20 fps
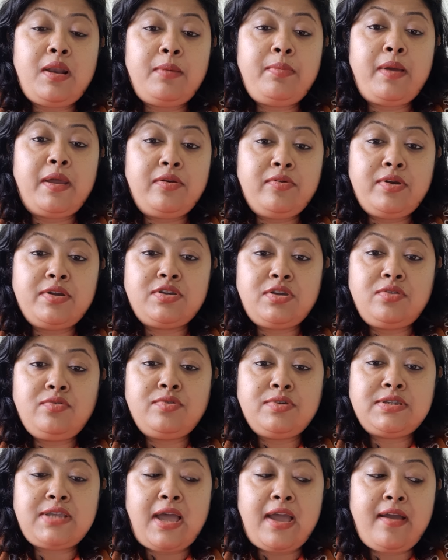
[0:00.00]
of education,
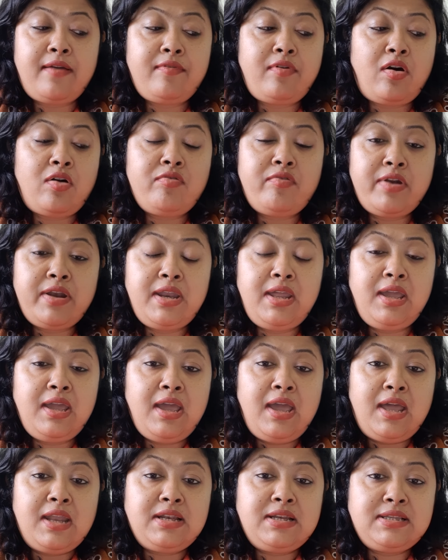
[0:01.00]
which I have
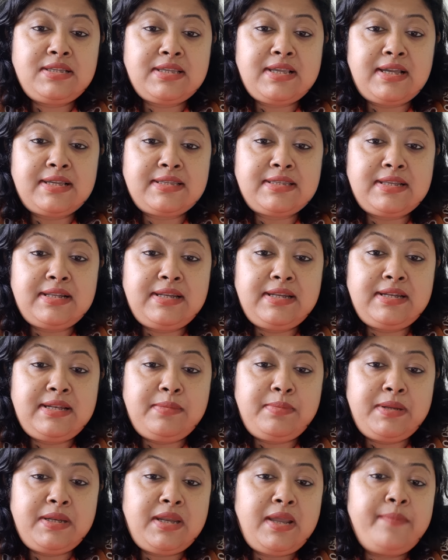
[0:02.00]
already discussed a
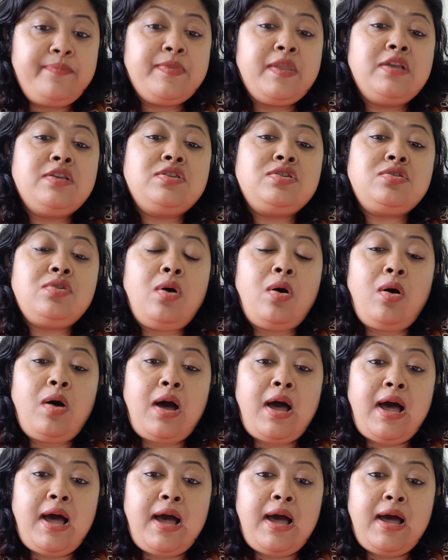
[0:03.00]
little bit. So
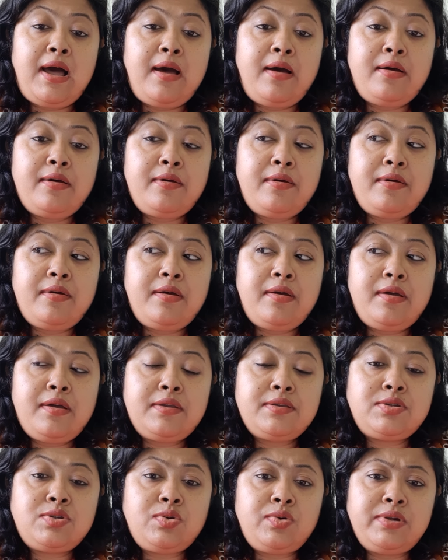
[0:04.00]

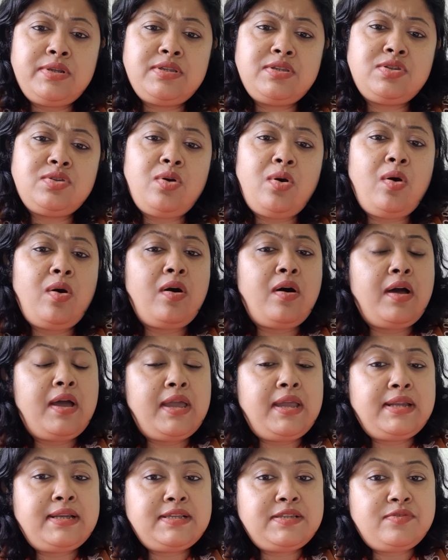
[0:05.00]
students, so
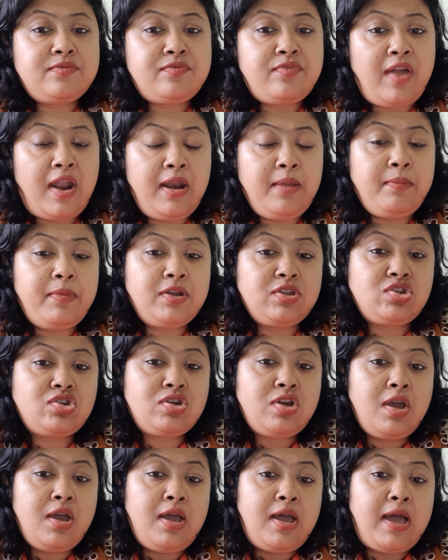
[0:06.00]
it is very
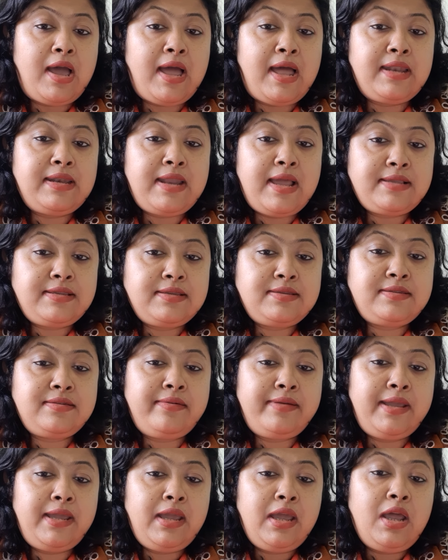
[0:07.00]
much
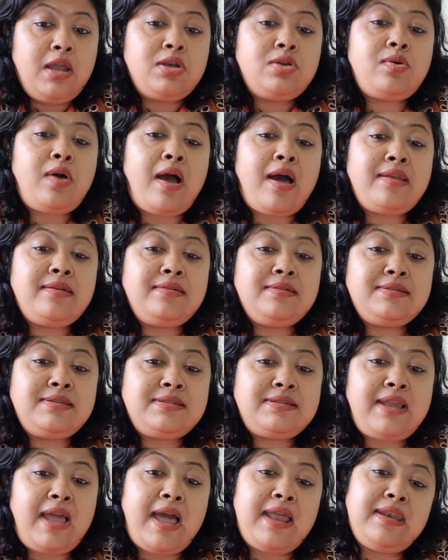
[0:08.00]
necessary to
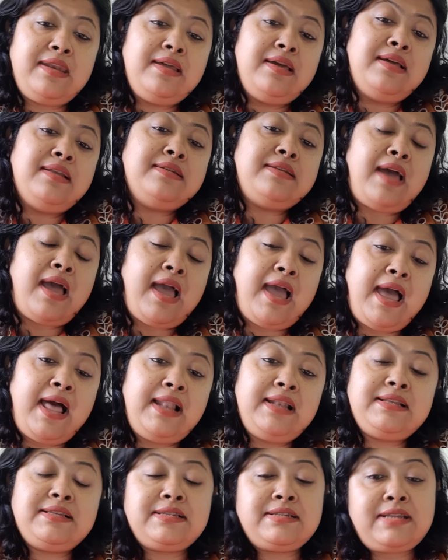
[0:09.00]
understand the
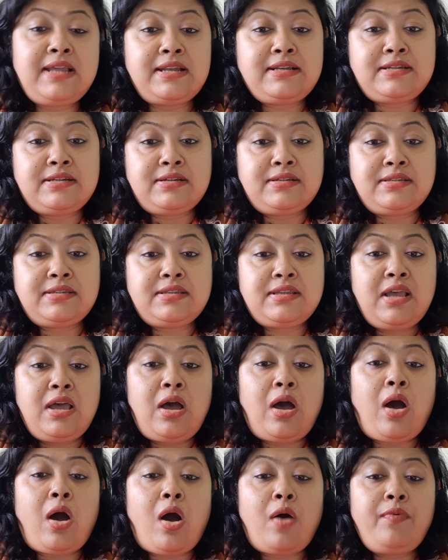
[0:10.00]
health status
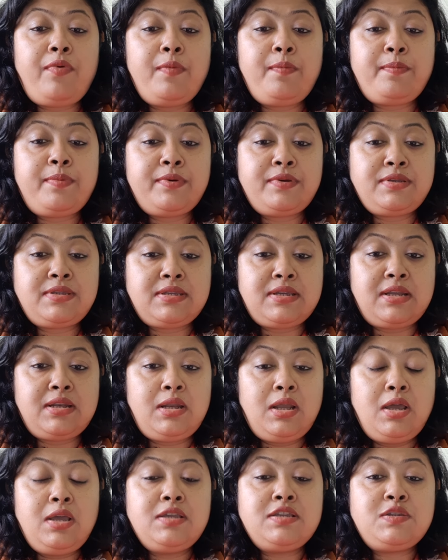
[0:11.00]
of a
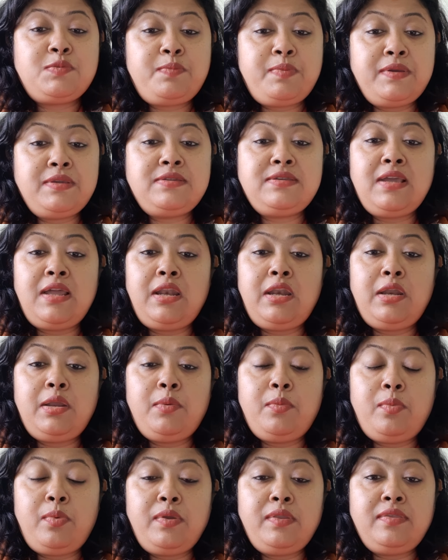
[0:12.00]
person,
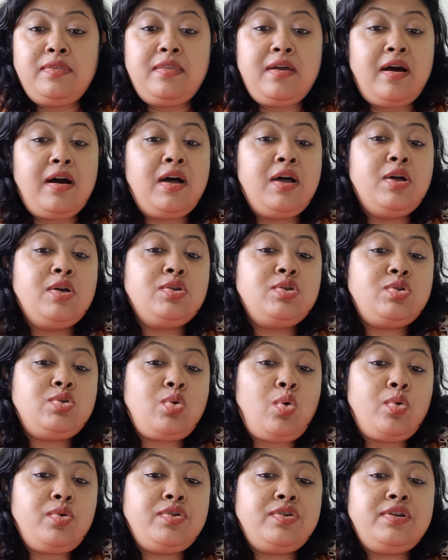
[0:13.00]
especially with the
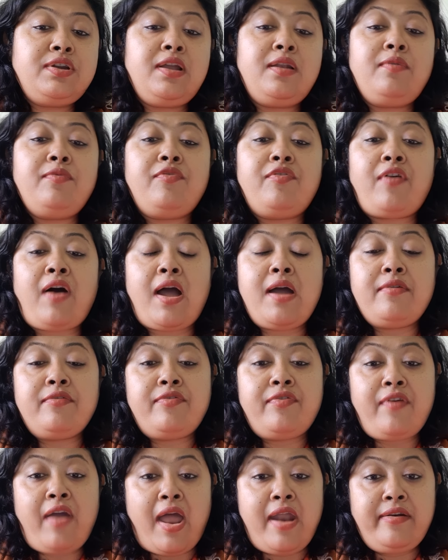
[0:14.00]
social
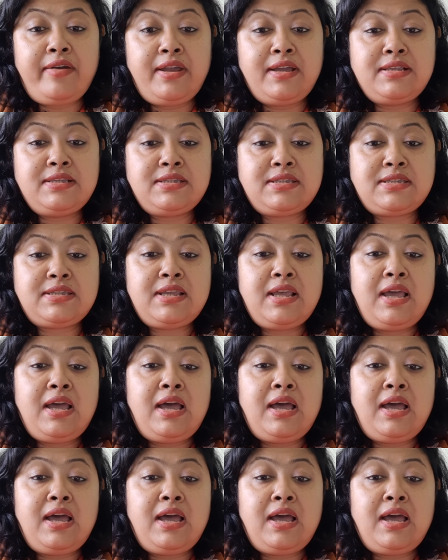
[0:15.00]
variance,